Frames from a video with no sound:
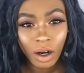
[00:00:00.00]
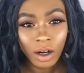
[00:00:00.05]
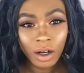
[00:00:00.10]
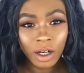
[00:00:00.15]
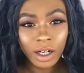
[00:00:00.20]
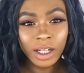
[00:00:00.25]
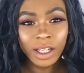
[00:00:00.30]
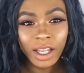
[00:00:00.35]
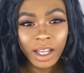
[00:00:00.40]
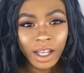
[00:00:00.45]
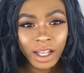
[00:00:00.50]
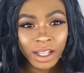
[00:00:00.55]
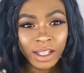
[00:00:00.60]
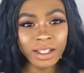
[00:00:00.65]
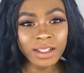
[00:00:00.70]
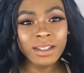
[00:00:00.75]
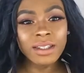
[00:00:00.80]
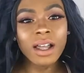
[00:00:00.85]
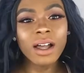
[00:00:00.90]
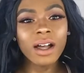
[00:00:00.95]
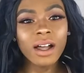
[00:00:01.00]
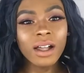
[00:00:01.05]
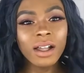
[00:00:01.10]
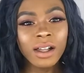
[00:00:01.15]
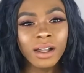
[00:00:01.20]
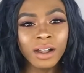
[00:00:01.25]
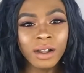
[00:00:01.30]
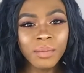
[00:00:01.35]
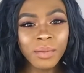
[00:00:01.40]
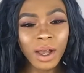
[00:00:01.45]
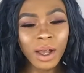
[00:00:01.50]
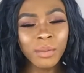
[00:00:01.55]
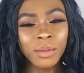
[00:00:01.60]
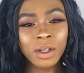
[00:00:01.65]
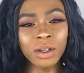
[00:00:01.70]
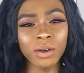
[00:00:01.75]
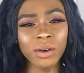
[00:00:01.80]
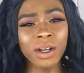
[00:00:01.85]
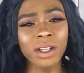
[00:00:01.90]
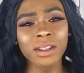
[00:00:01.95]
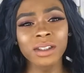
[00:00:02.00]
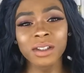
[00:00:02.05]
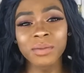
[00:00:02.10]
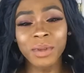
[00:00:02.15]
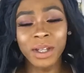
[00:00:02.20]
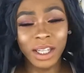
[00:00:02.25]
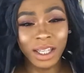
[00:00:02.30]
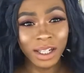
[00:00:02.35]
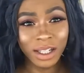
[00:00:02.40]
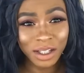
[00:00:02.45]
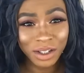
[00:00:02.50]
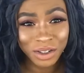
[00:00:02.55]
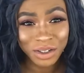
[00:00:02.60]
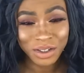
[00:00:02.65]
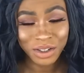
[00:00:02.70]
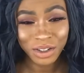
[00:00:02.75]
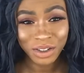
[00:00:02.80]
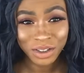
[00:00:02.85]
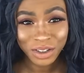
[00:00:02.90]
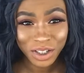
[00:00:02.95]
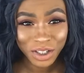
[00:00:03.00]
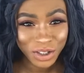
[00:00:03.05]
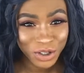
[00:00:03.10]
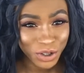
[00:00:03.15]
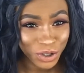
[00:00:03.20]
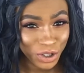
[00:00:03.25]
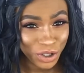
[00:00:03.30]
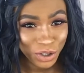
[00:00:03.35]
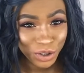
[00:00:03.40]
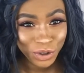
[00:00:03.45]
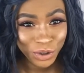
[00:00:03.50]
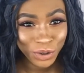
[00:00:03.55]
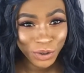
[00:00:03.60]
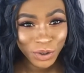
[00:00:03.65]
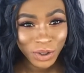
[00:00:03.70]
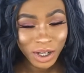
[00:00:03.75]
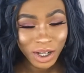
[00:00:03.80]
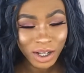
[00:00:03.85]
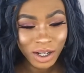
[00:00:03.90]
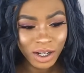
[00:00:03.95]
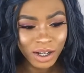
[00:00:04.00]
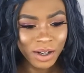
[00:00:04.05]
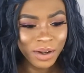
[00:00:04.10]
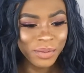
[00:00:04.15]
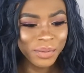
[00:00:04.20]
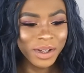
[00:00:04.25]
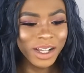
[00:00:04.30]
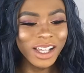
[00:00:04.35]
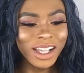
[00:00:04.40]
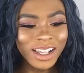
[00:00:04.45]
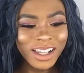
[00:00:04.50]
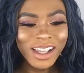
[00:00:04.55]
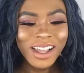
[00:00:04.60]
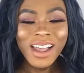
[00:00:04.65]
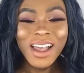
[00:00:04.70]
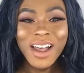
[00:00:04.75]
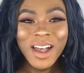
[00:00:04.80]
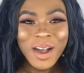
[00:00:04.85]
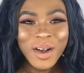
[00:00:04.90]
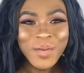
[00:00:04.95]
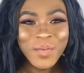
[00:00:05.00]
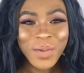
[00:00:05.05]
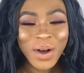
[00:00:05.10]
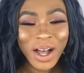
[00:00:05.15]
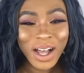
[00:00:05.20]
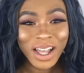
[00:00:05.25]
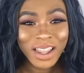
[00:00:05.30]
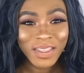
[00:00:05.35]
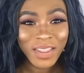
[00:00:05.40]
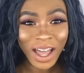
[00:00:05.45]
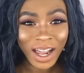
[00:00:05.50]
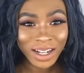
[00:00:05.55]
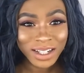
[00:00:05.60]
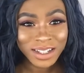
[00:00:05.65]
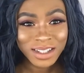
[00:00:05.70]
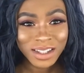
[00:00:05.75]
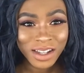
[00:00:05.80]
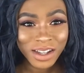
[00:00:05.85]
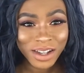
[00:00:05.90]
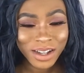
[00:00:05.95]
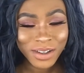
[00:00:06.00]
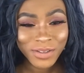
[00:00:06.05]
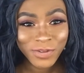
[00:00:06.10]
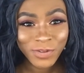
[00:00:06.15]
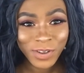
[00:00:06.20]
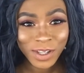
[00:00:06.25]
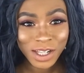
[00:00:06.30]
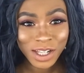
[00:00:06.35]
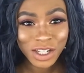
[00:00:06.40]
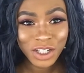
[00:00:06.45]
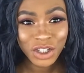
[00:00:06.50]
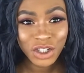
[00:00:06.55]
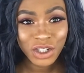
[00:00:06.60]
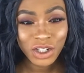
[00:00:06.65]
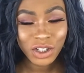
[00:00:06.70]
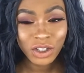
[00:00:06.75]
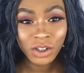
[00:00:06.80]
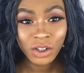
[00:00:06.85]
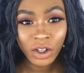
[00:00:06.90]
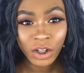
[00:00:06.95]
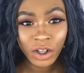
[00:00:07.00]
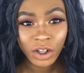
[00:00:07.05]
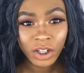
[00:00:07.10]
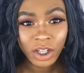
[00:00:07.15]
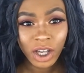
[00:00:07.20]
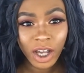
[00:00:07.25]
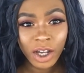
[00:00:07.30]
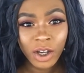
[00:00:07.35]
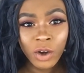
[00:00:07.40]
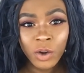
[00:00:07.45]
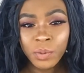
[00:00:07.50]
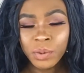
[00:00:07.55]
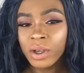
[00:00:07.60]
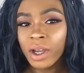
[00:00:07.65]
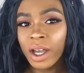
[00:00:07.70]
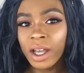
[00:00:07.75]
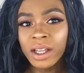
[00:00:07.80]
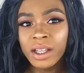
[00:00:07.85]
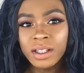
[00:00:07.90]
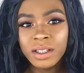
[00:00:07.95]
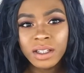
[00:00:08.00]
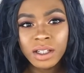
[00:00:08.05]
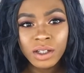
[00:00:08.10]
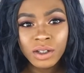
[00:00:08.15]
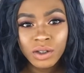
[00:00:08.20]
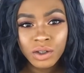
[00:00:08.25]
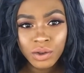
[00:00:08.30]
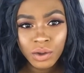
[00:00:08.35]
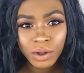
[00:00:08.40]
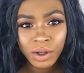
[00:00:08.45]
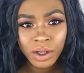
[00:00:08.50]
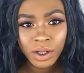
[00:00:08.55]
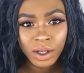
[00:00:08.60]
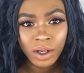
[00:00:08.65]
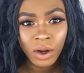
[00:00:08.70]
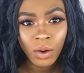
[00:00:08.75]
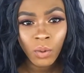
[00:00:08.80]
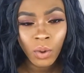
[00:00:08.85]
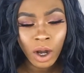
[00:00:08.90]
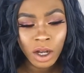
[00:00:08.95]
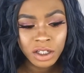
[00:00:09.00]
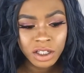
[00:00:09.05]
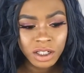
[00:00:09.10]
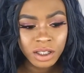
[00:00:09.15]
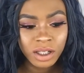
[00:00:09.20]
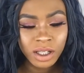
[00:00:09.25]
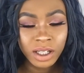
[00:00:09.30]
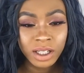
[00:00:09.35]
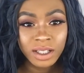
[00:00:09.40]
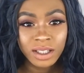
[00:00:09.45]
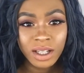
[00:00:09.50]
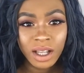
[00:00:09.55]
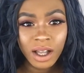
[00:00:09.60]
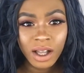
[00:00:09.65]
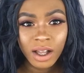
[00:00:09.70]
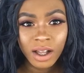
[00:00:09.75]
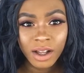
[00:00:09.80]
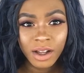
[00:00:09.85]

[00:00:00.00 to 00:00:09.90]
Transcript: Alright guys, I'm gonna go ahead and leave my kitty ears on because they're cute. But that is the finished look. I hope you guys enjoyed watching this.